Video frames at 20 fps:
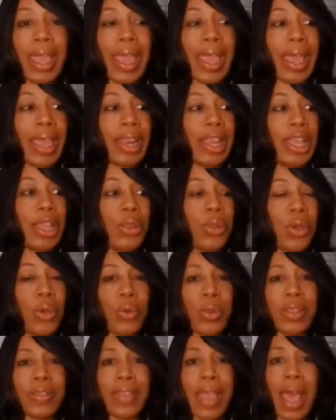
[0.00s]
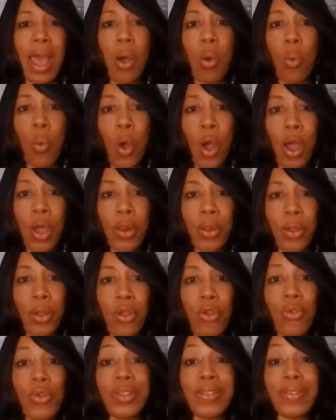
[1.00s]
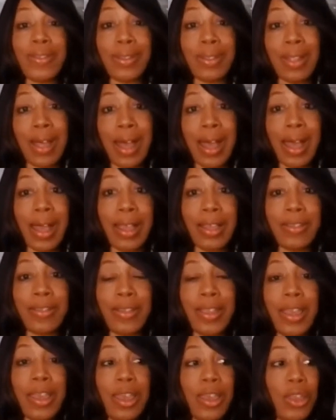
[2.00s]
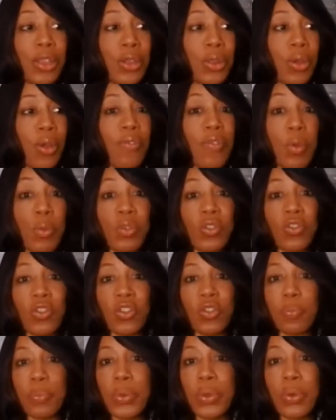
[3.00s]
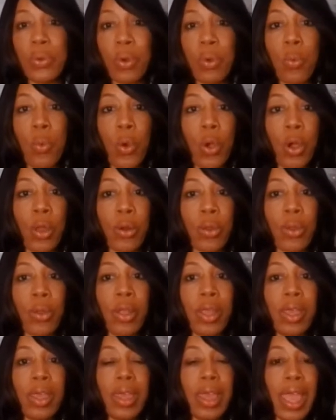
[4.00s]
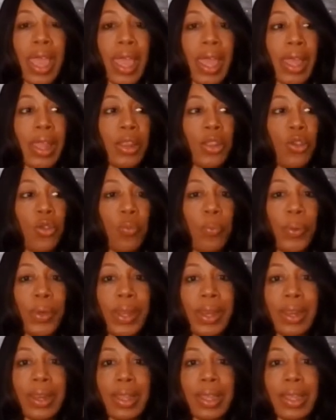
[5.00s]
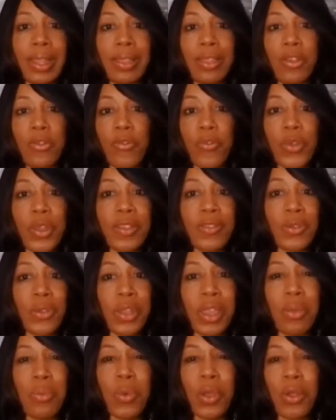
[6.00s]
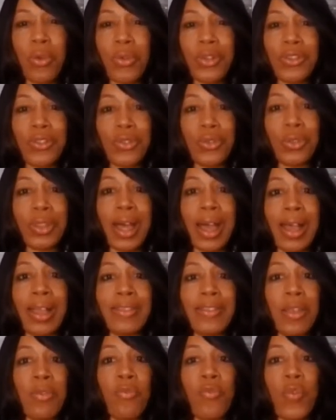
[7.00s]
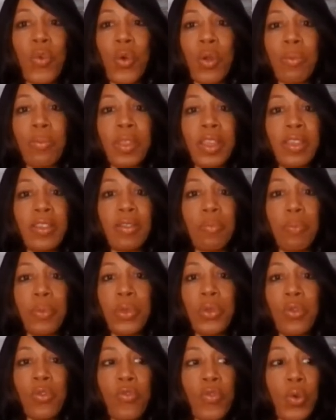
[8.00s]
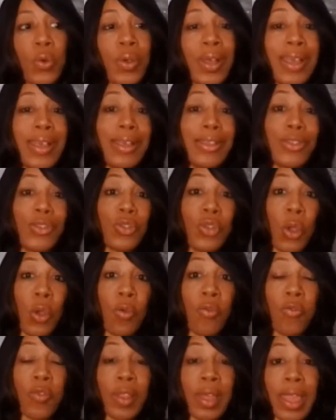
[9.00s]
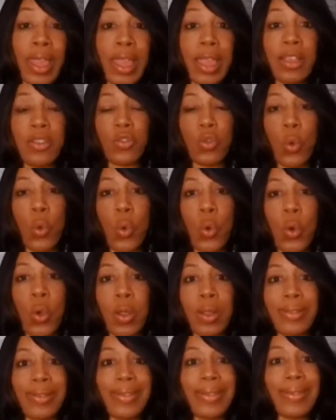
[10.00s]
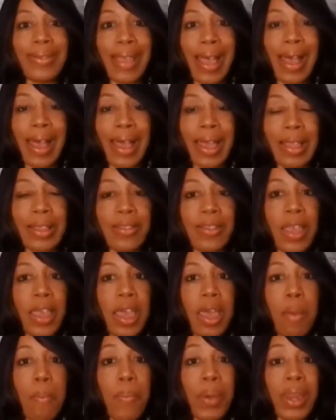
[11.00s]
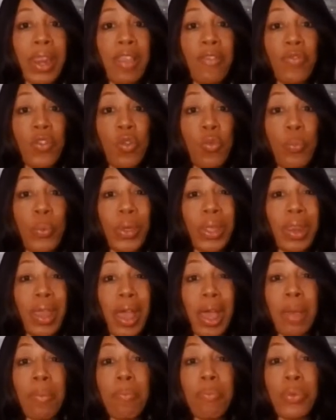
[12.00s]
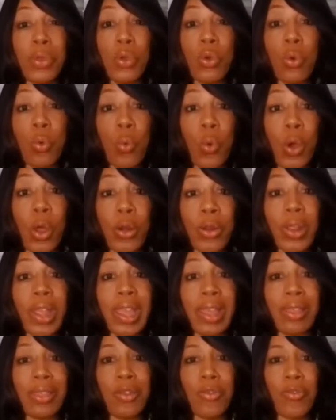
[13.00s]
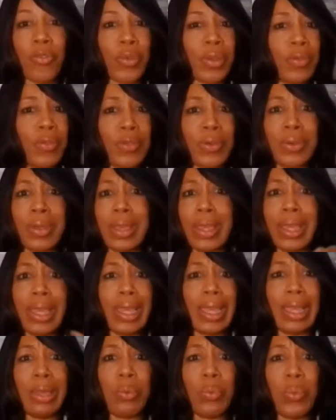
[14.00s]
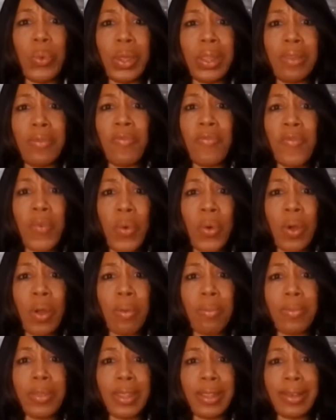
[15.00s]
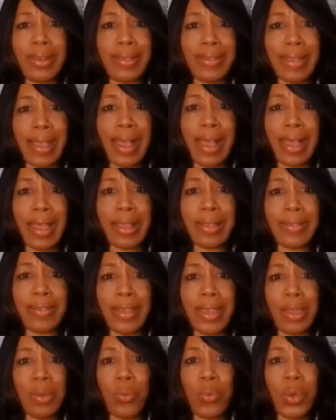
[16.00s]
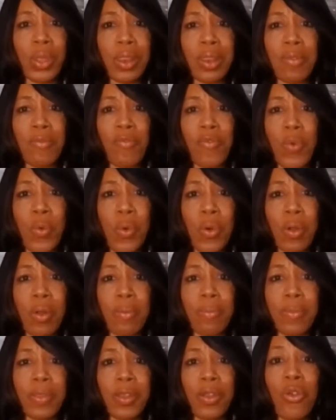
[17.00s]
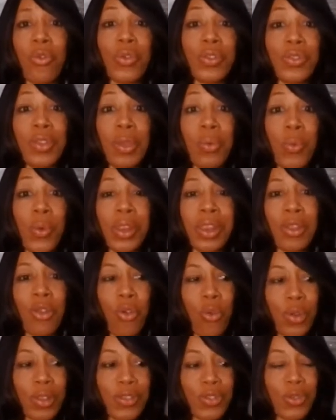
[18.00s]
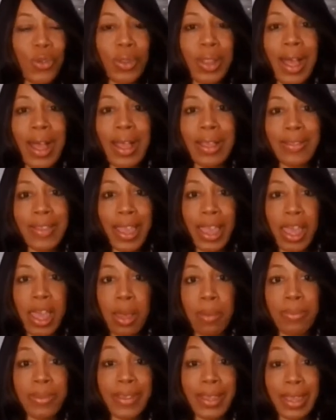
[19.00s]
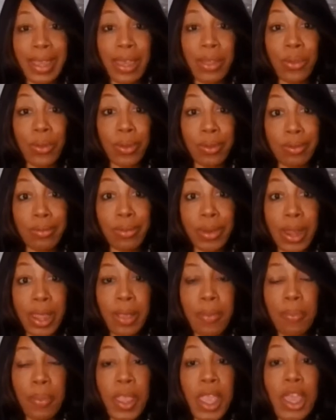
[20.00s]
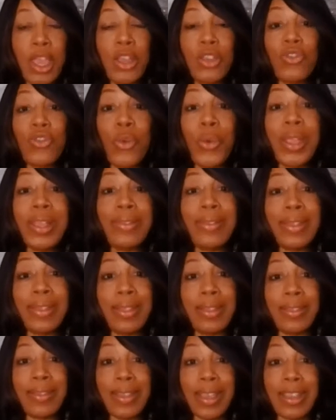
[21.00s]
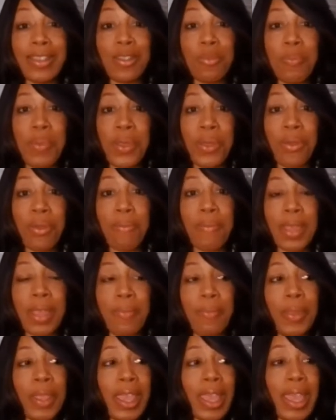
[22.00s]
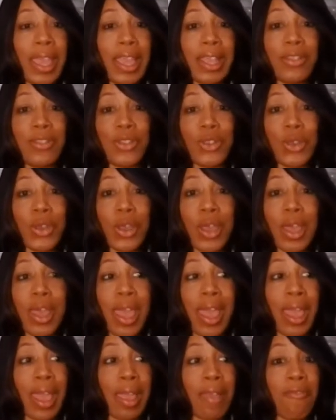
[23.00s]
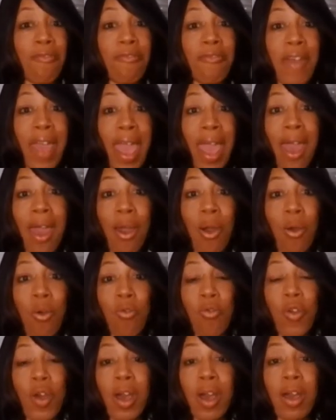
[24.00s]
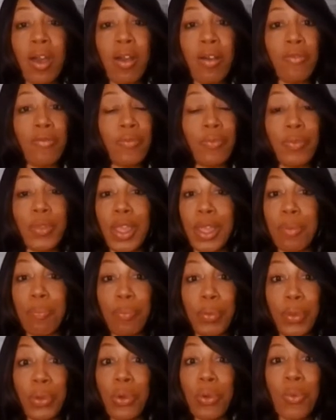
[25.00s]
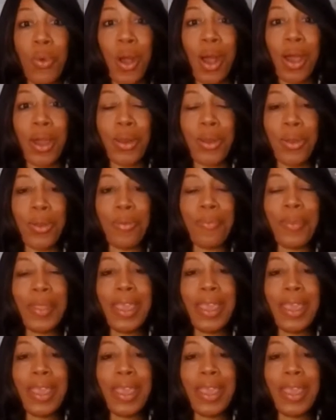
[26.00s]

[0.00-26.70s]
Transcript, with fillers: And he noticed how water crystallized, you know, if it was just pure water, and you put it in the freezer, it will crystallize and form these beautiful snowflakes or designs. But if you put unpure water in the freezer, it wouldn't form the designs. It wouldn't form the it wouldn't crystallize and come together, right? So he did this experiment. He took a valve of pure water